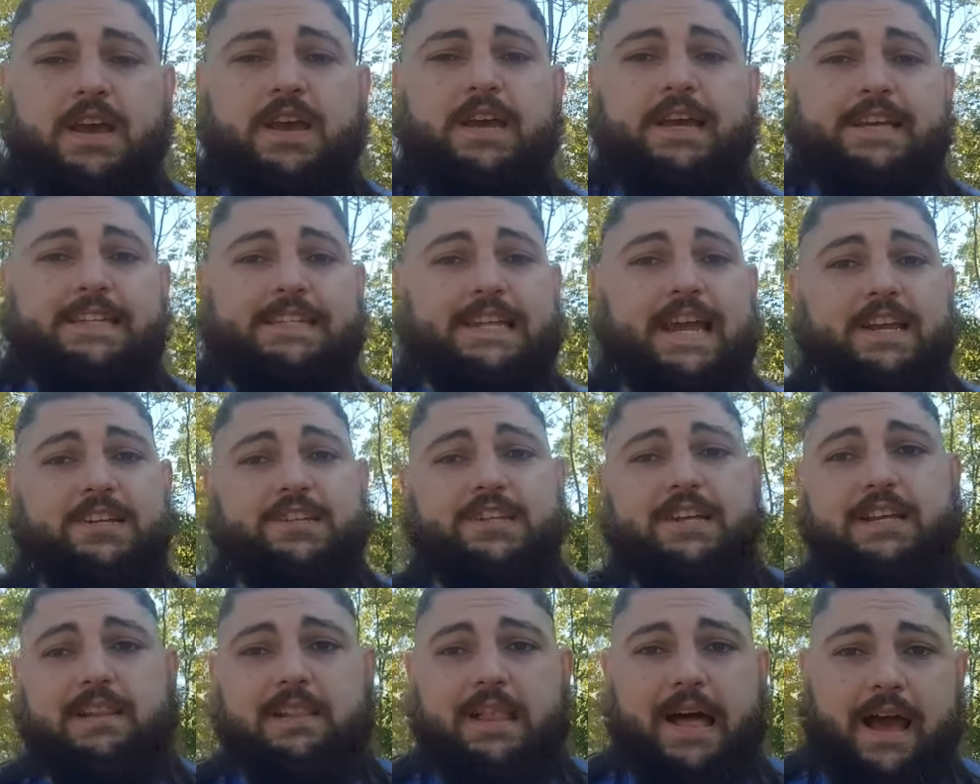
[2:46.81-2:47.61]
It's
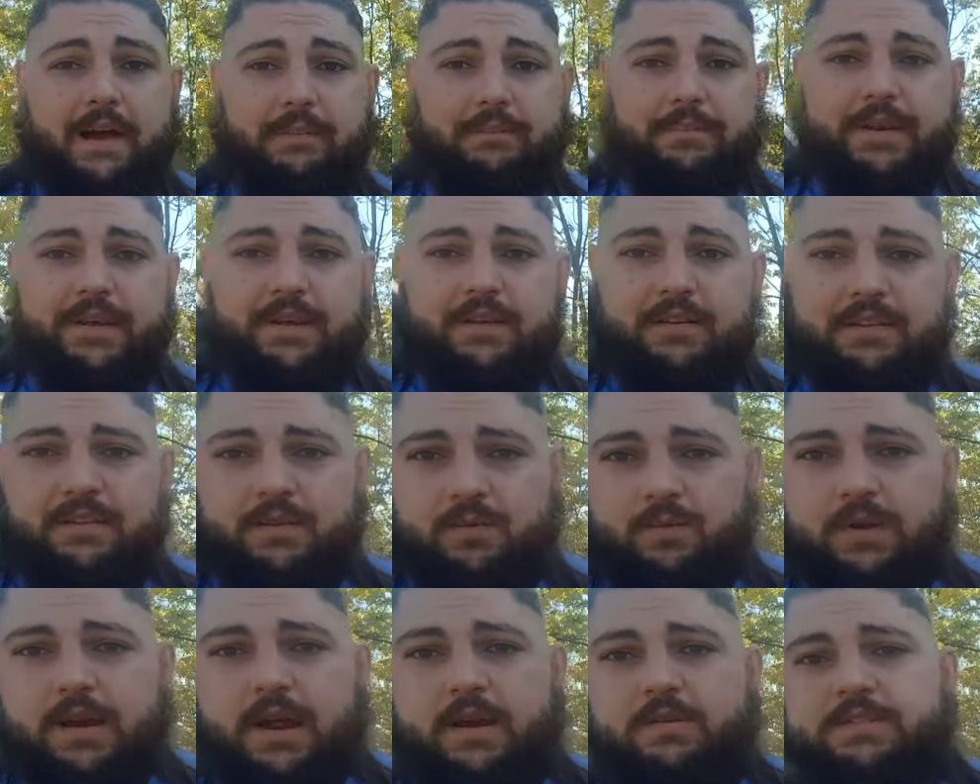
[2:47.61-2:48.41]
actually a lot bigger
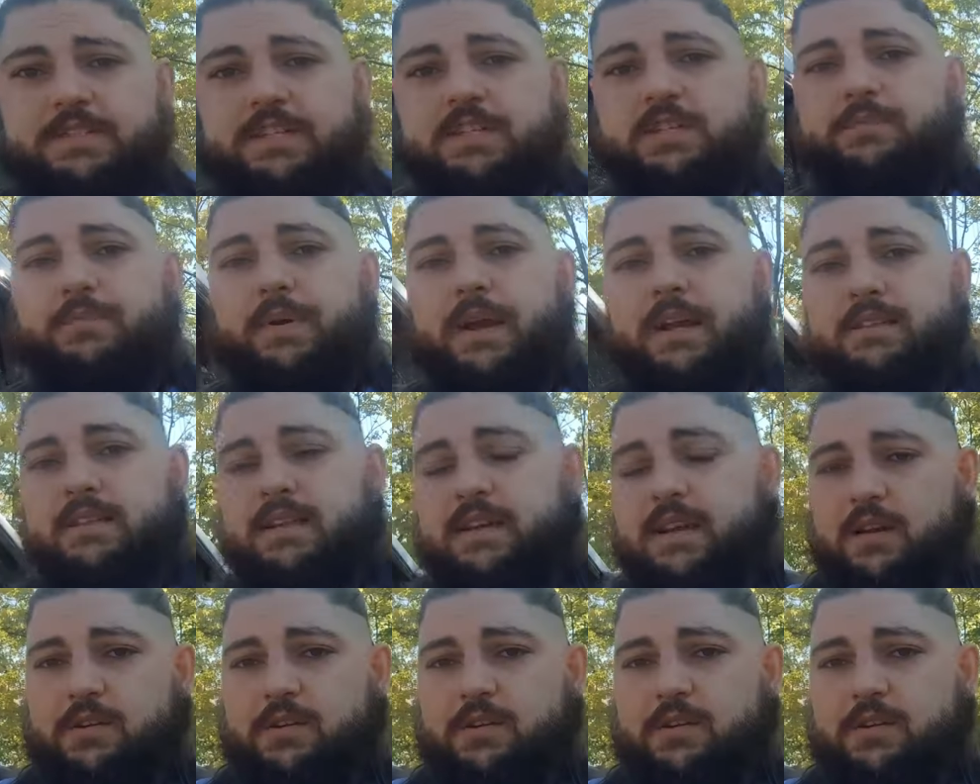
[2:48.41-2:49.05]
than what I was expecting.